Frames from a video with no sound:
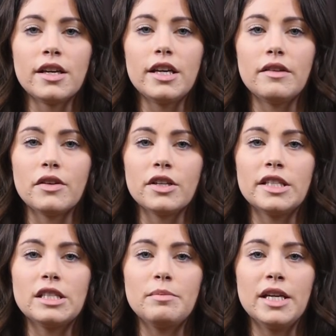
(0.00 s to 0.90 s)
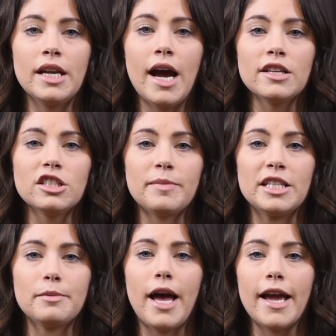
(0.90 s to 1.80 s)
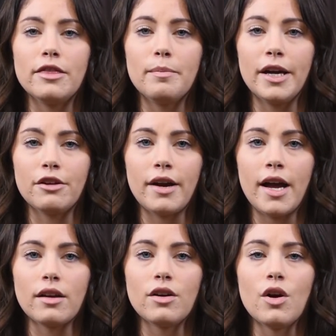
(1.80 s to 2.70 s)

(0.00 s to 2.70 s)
if there needs to be an aisle space behind the bike rack,